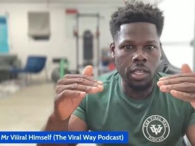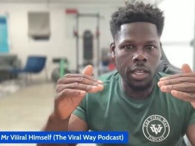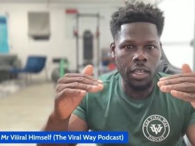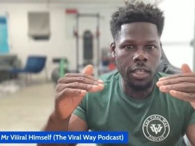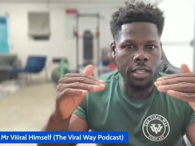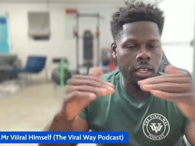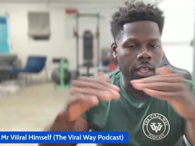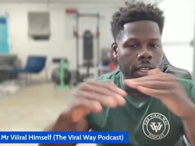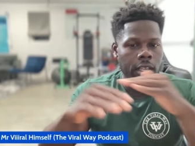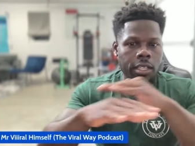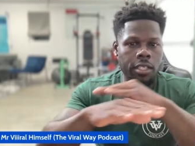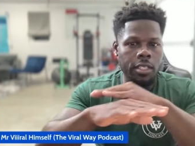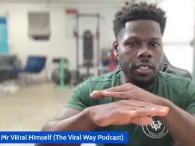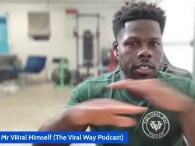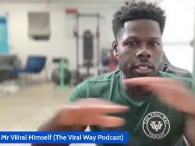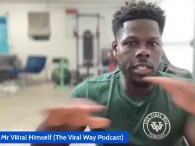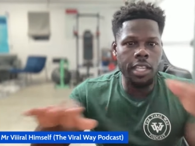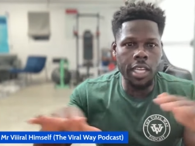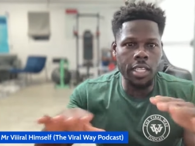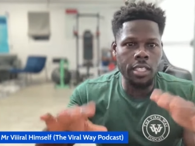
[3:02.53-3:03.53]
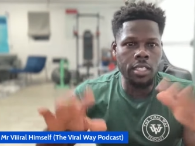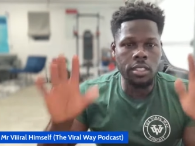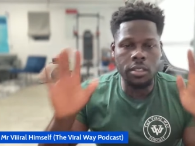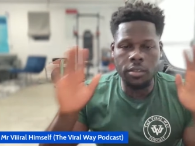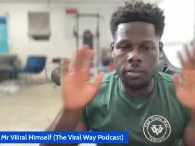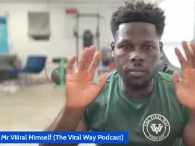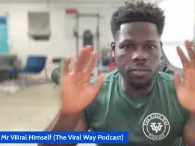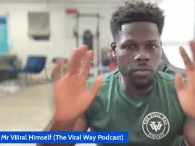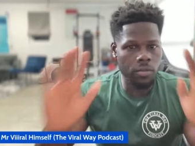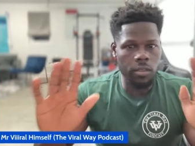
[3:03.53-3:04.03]
Like, that's
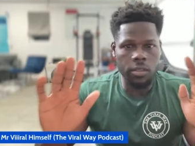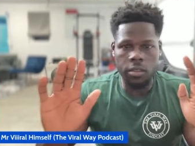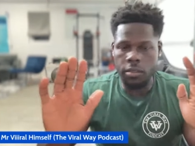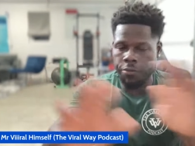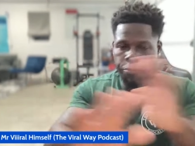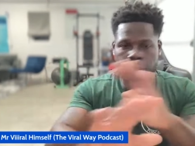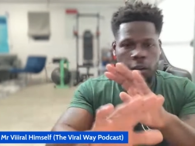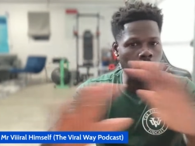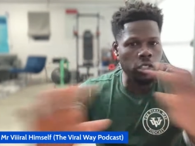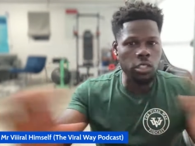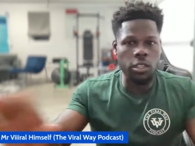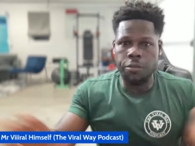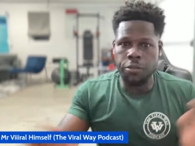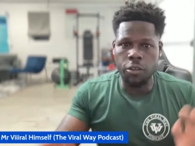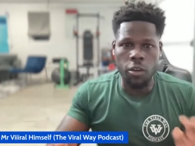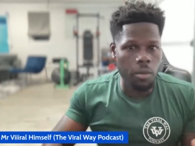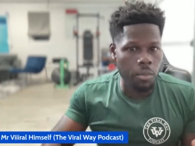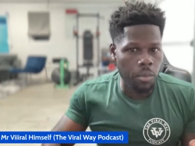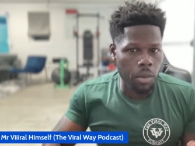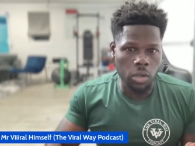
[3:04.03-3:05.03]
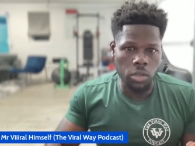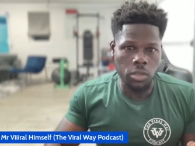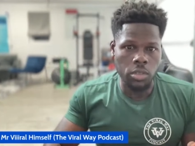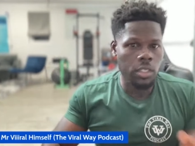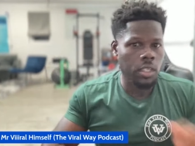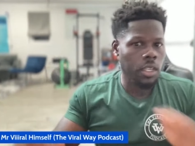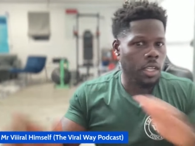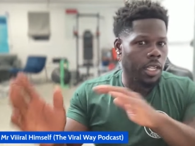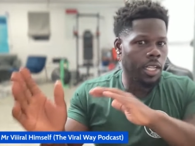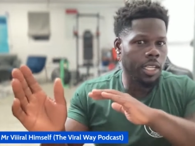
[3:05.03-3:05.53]
first and foremost.
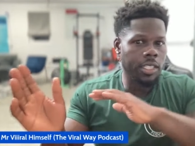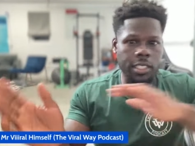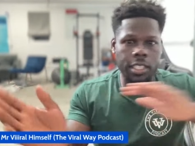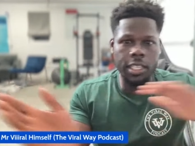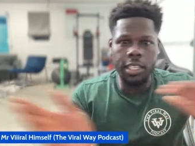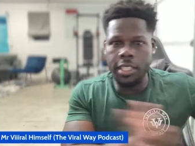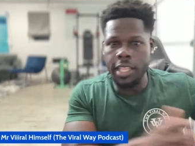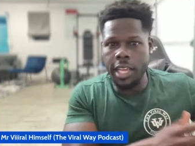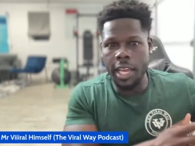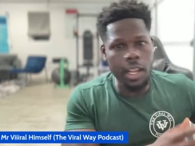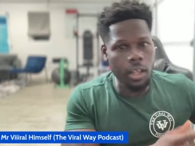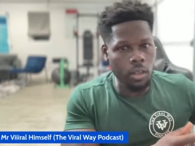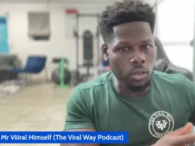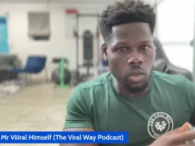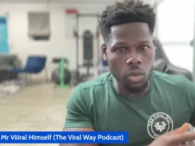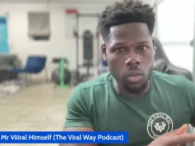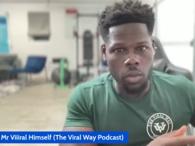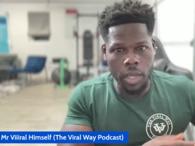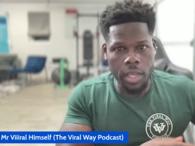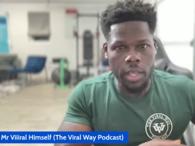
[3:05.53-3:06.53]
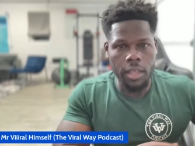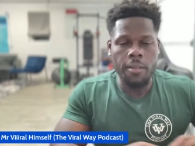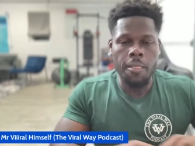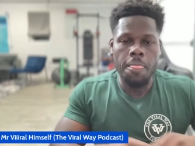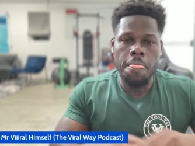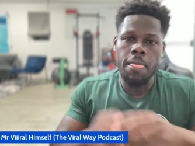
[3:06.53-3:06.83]
Let's get that out the way.